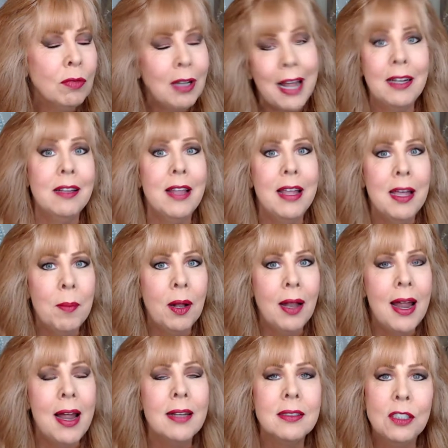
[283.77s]
like in the
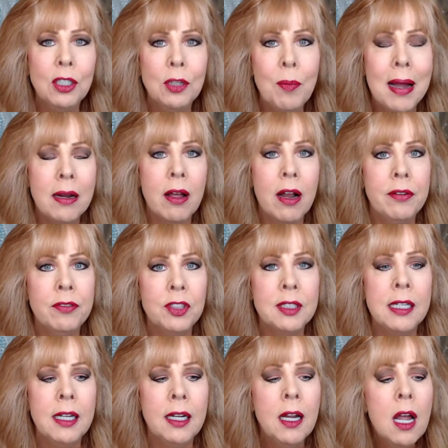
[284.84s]
MLS, that you might not ever see.